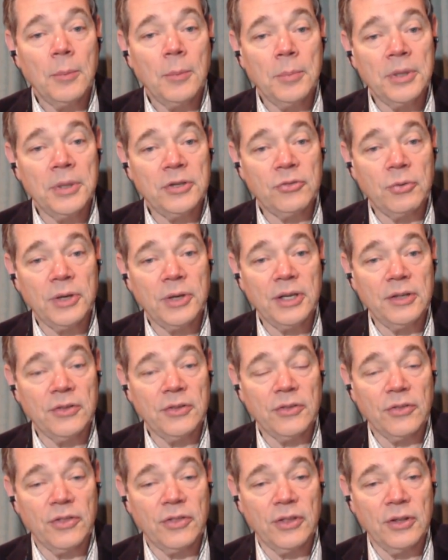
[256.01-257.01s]

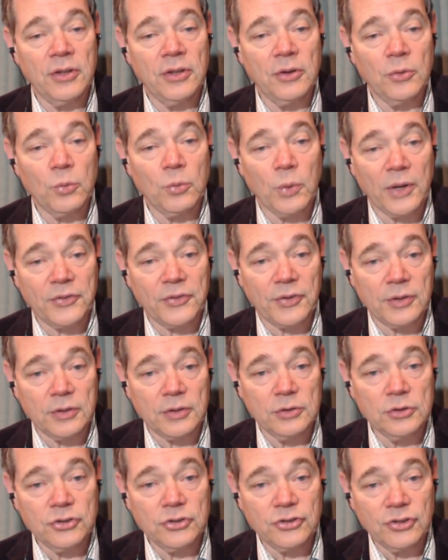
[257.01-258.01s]
Between the
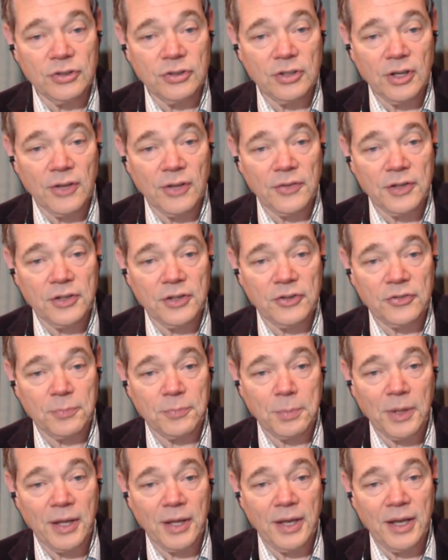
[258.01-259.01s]
resolution of the
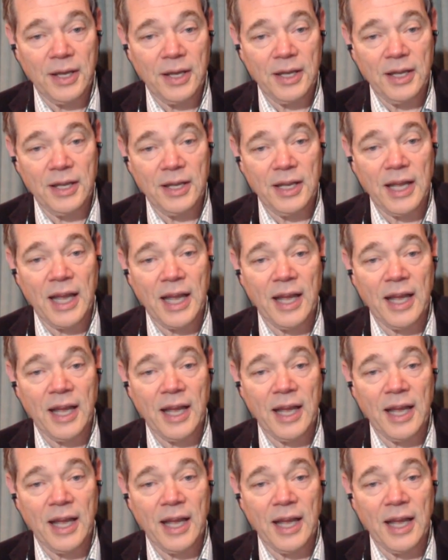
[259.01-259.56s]
display